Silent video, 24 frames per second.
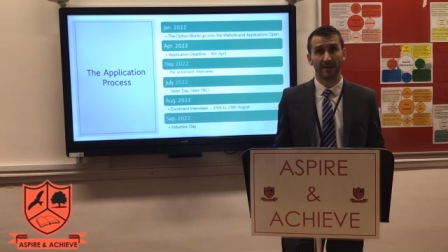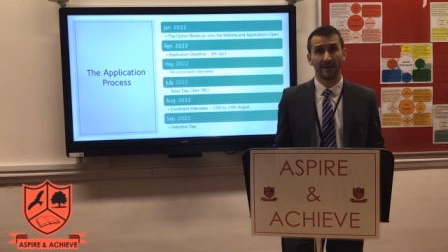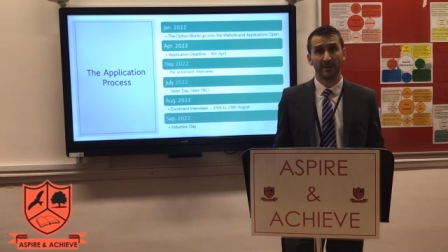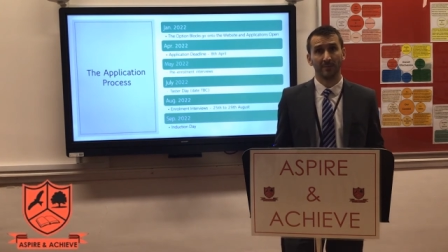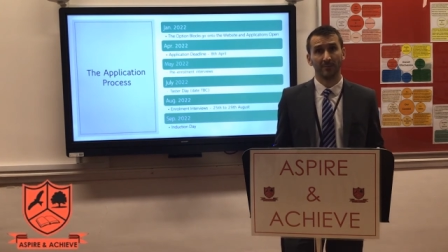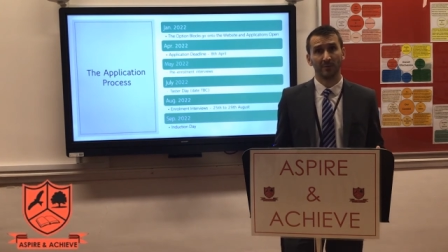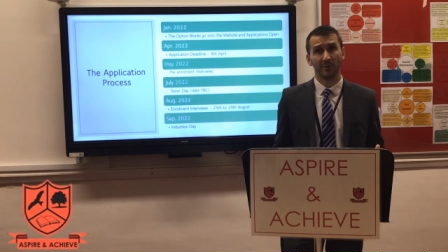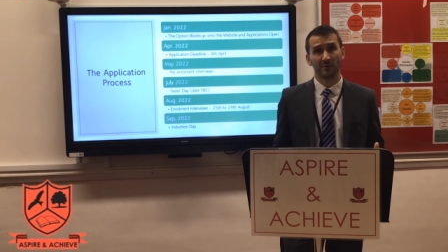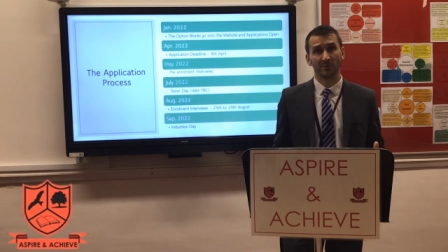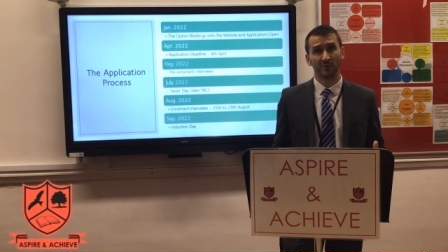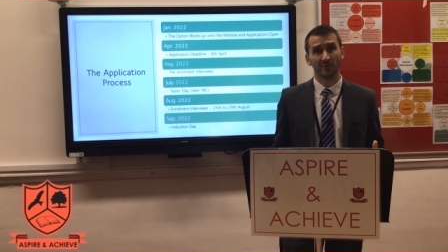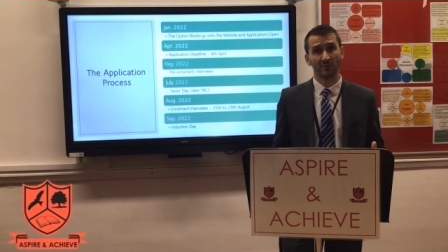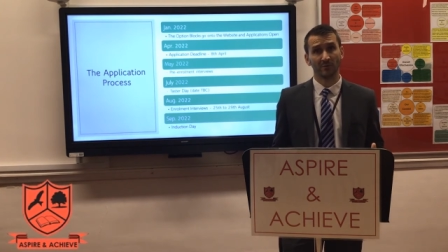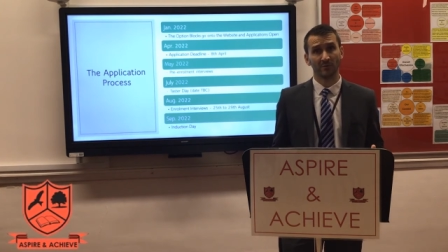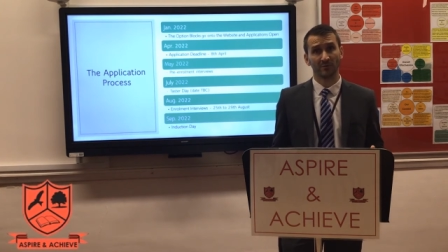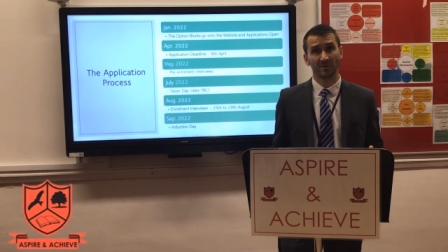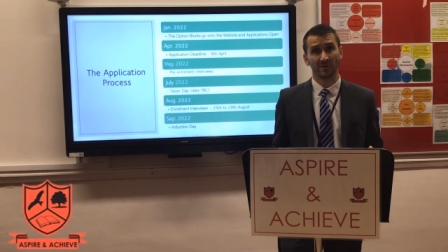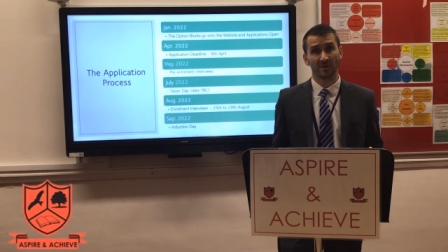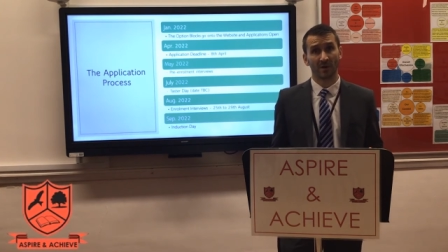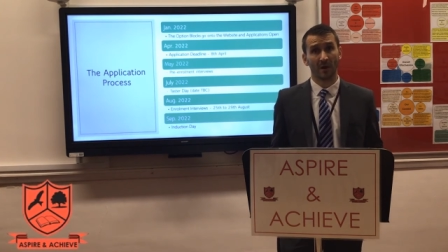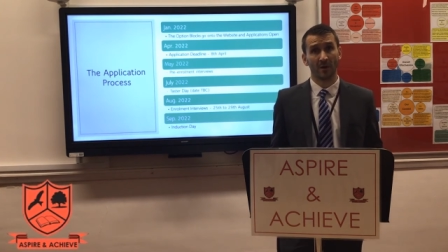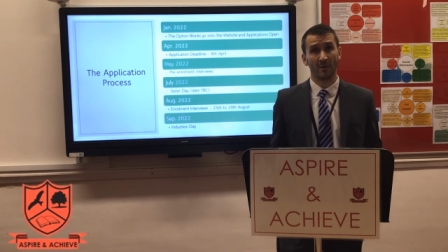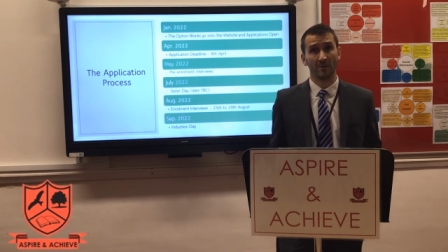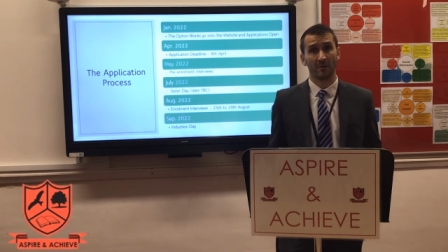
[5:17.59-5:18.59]
but
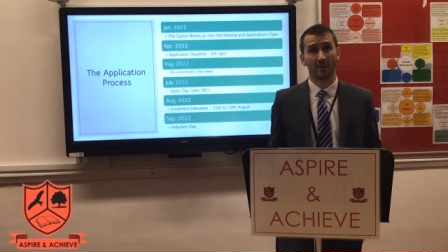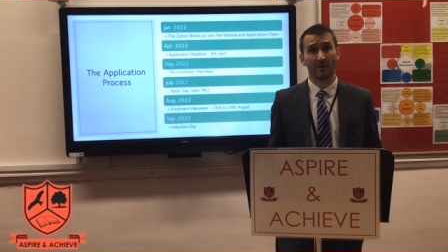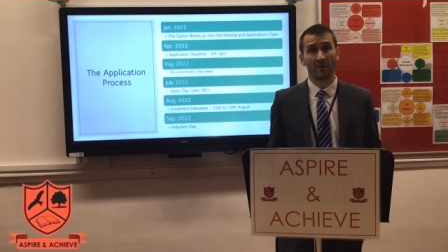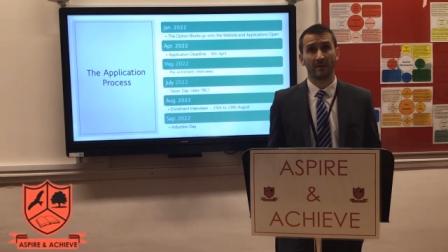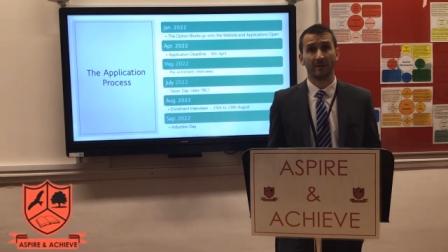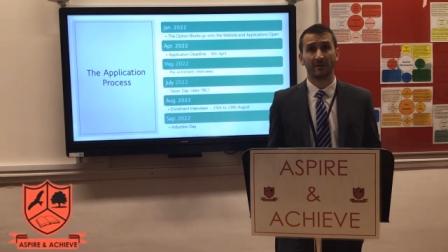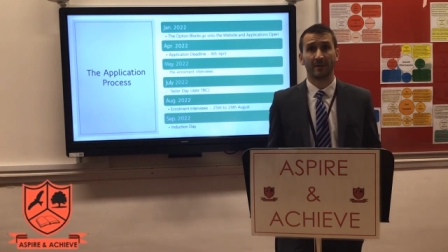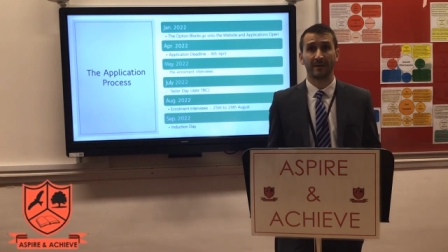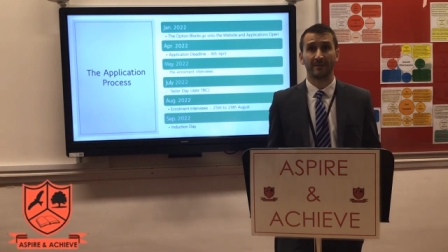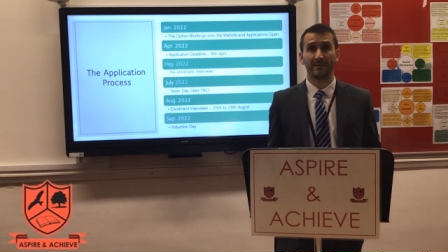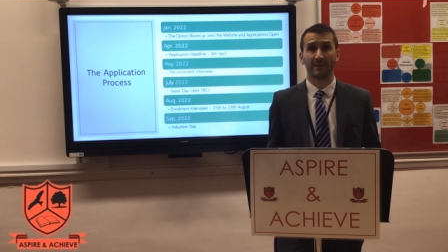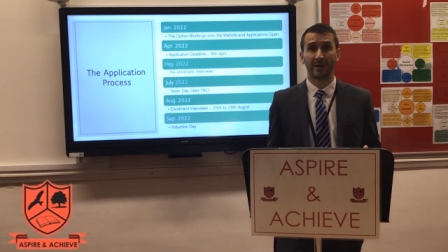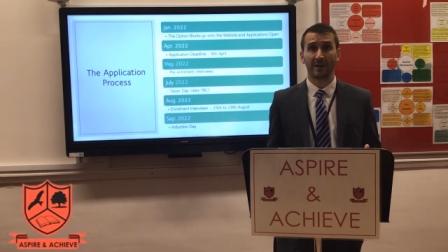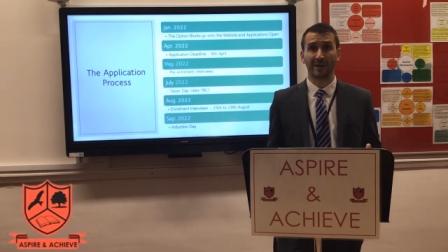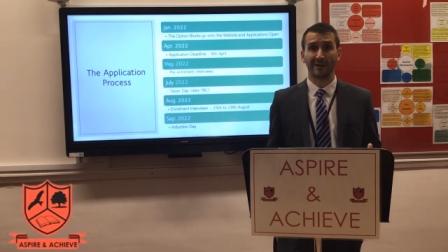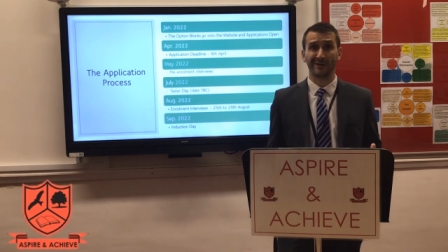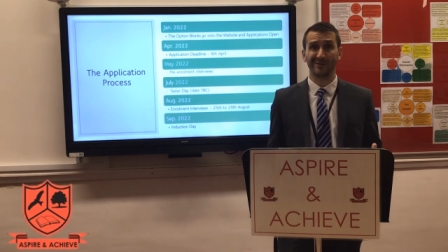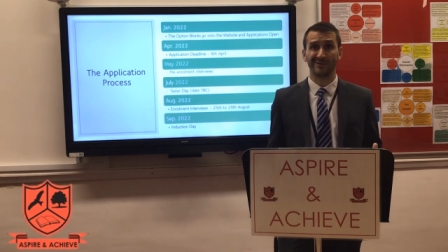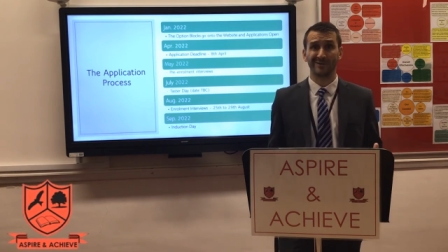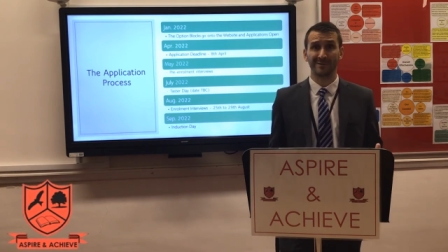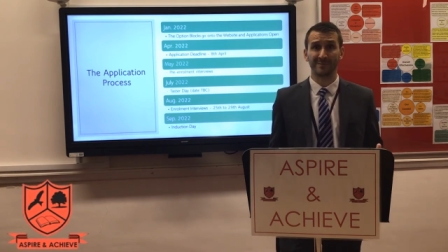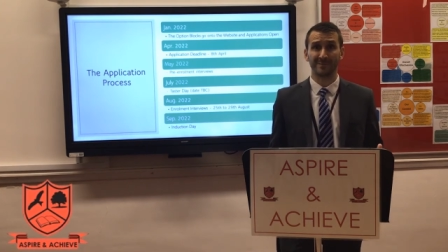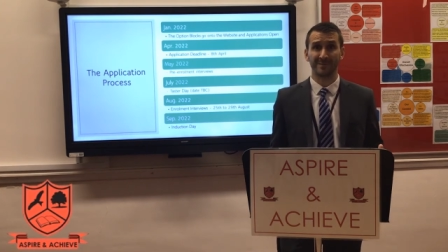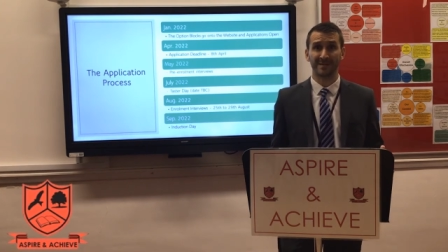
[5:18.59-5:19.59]
also they include
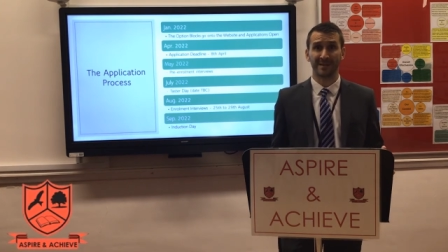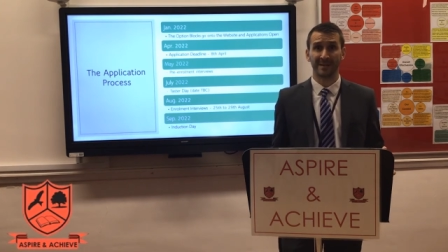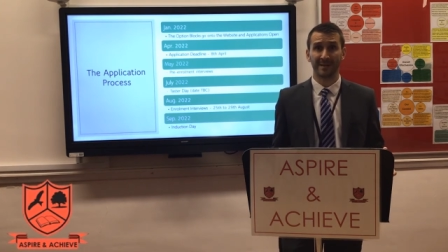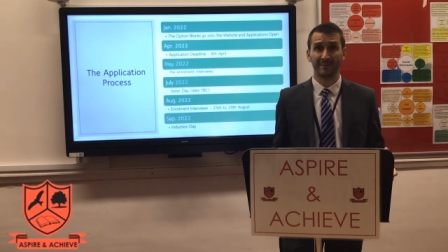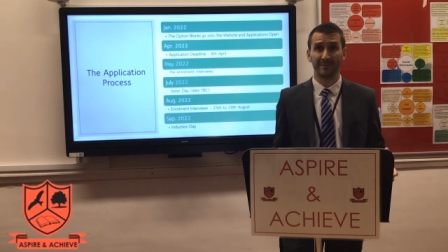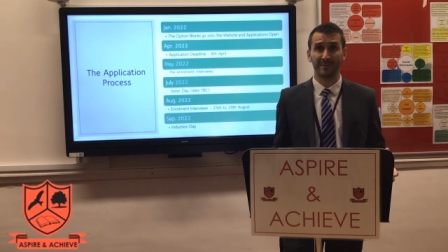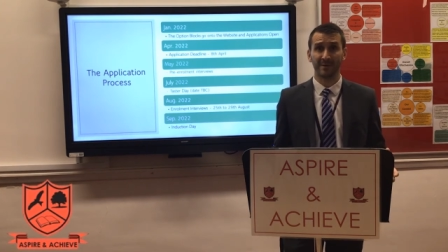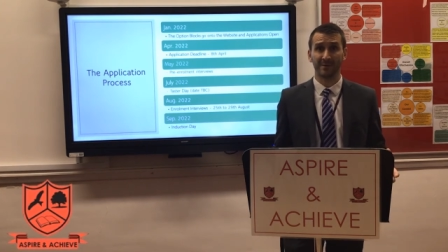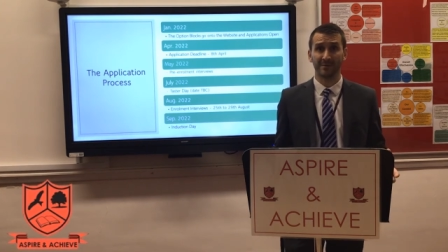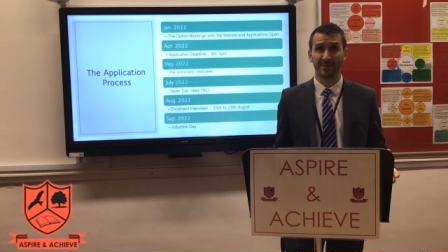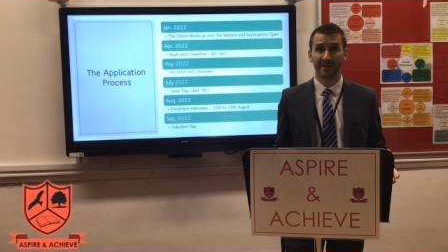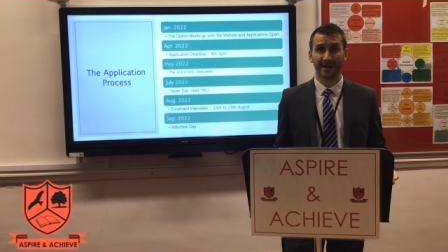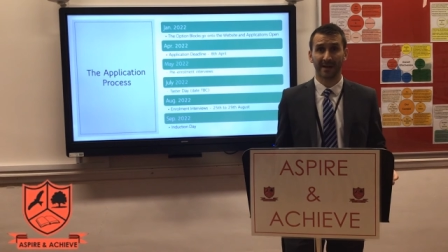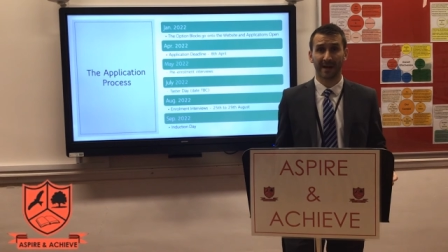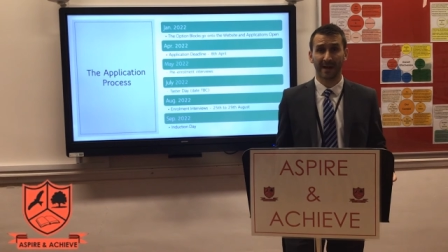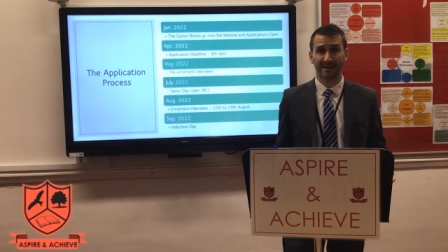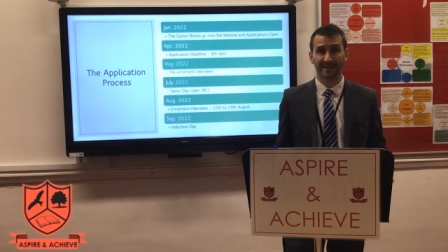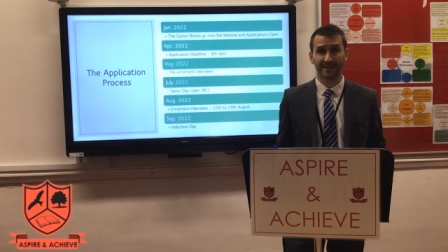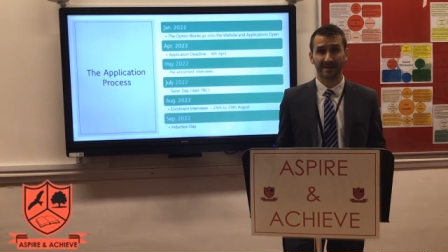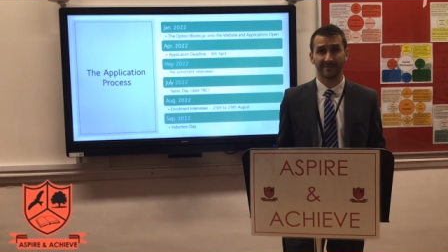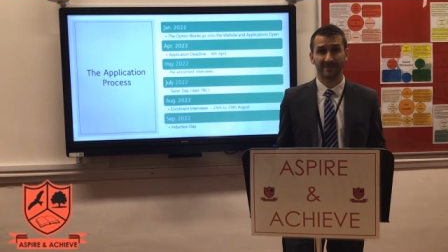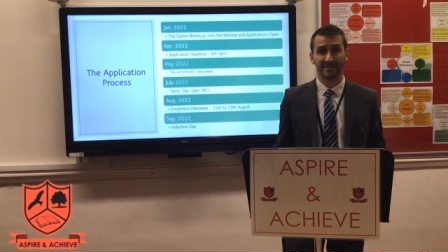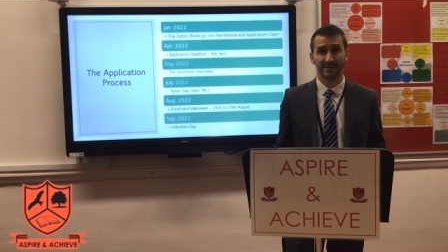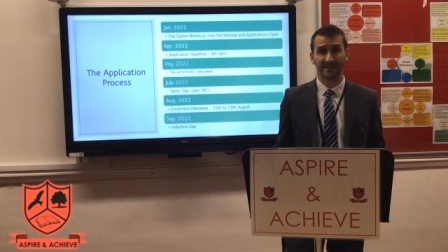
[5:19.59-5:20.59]
some team building
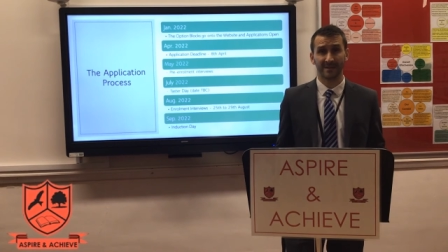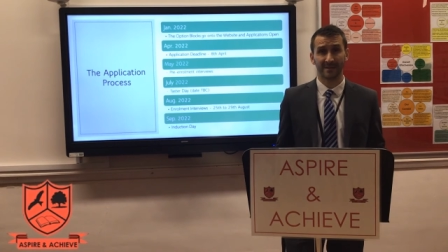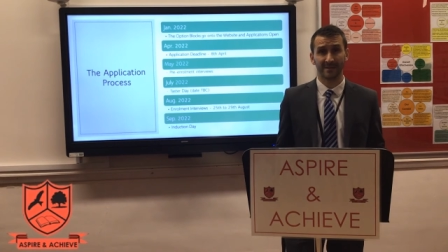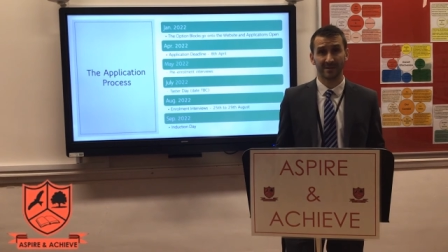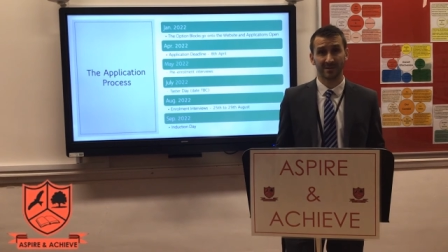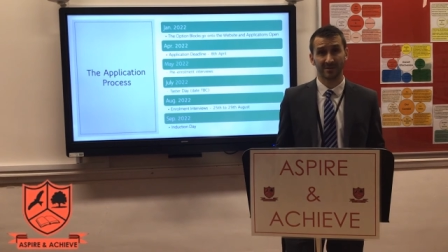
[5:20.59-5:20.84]
activities